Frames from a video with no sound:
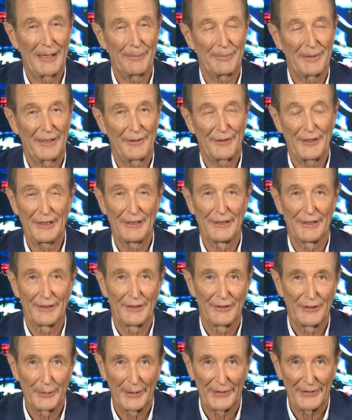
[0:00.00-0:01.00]
up a
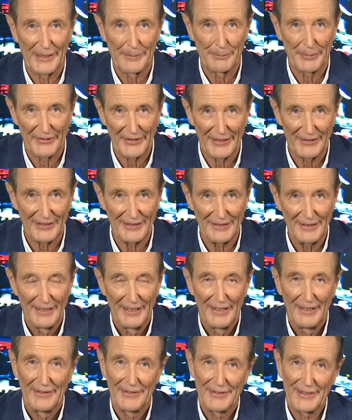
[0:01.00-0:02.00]
third 2SM presenter
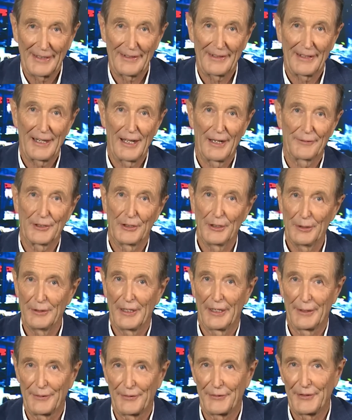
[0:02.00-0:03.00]
Saturday afternoon
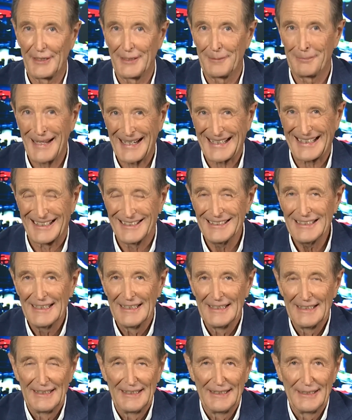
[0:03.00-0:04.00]
host Dean Mackin,
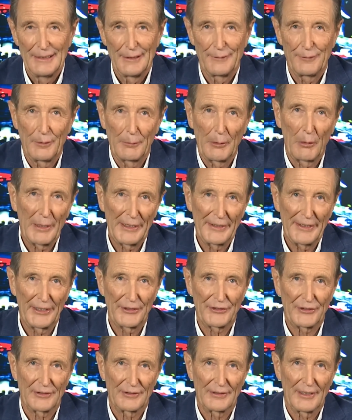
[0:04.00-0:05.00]
a former One
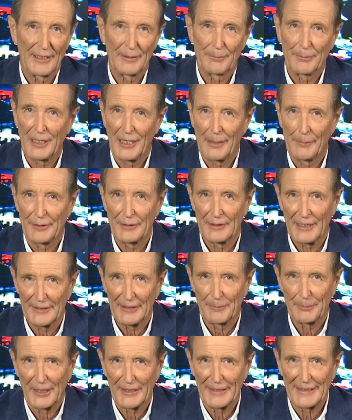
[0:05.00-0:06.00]
Nation and Palmer
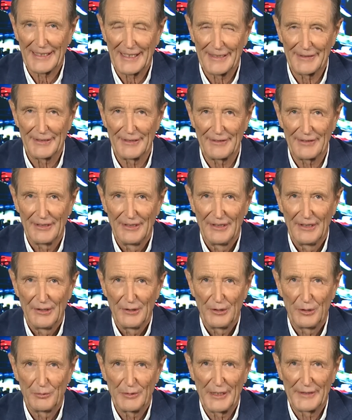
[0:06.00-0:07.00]
United Party candidate,
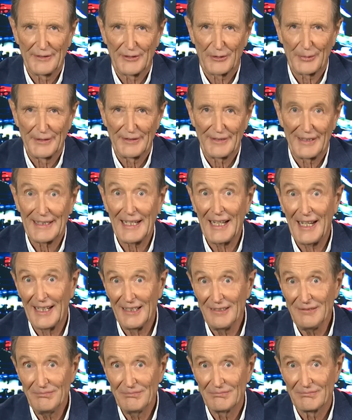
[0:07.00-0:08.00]
who read the tweet
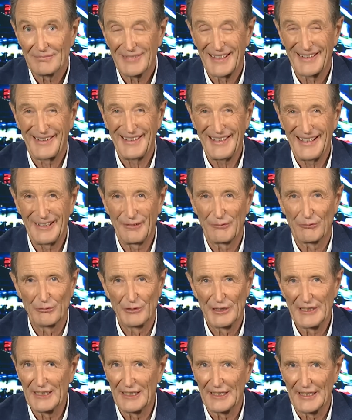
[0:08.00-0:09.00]
again and then
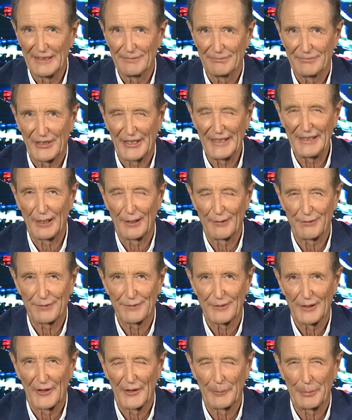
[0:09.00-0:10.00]
really teed
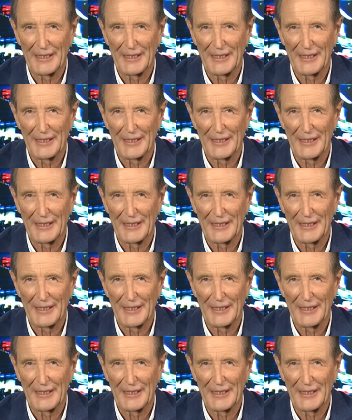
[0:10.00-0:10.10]
off on the